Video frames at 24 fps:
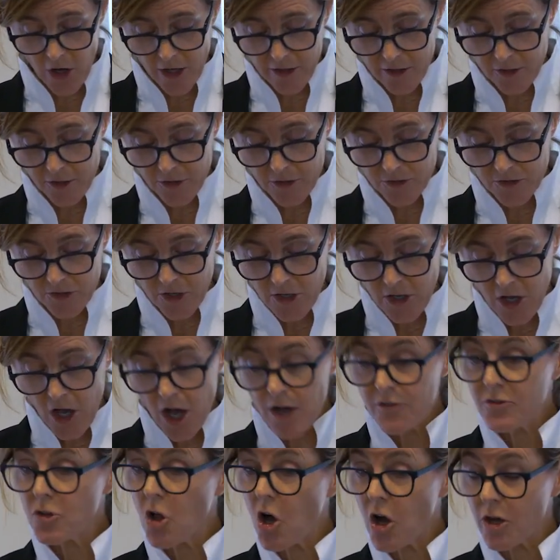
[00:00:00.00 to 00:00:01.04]
authors
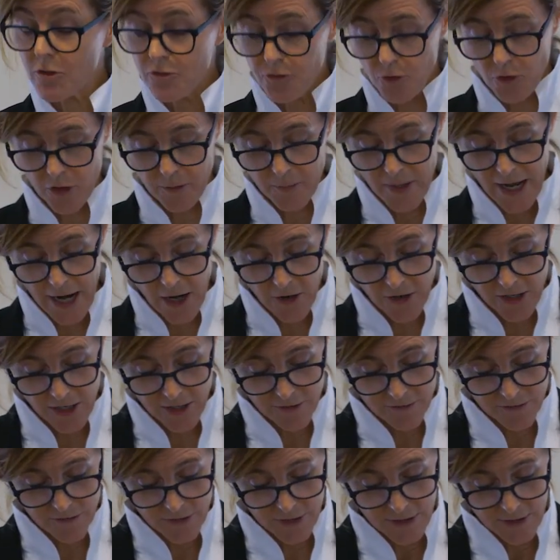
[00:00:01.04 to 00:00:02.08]
of long form
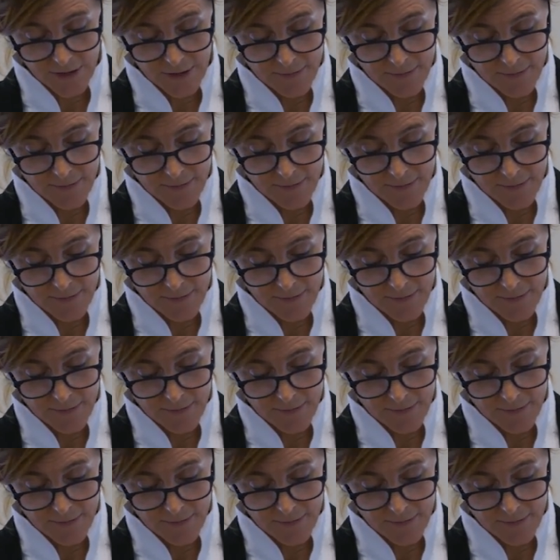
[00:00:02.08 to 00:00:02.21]
narrative.